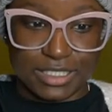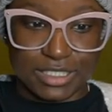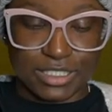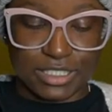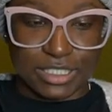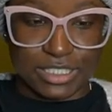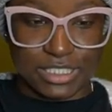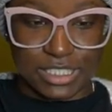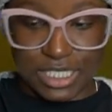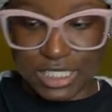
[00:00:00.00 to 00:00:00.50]

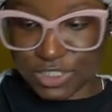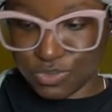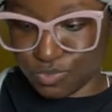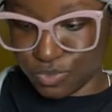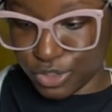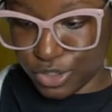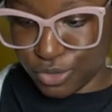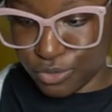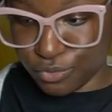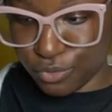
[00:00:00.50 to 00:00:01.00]
This is
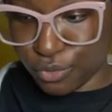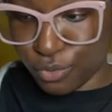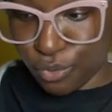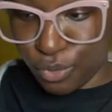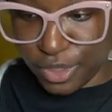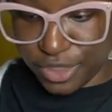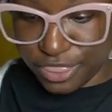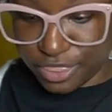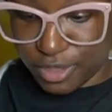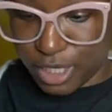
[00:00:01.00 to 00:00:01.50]
real
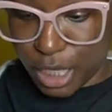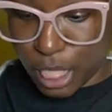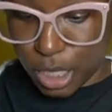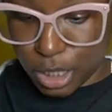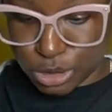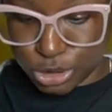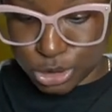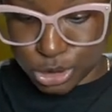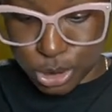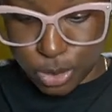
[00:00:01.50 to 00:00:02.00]
north and
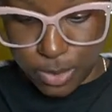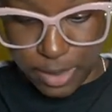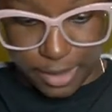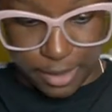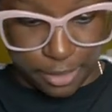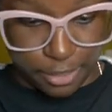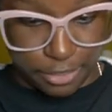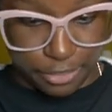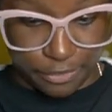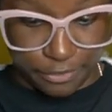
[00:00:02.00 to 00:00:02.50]

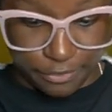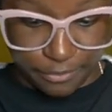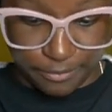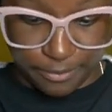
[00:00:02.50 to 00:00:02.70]
luxurious.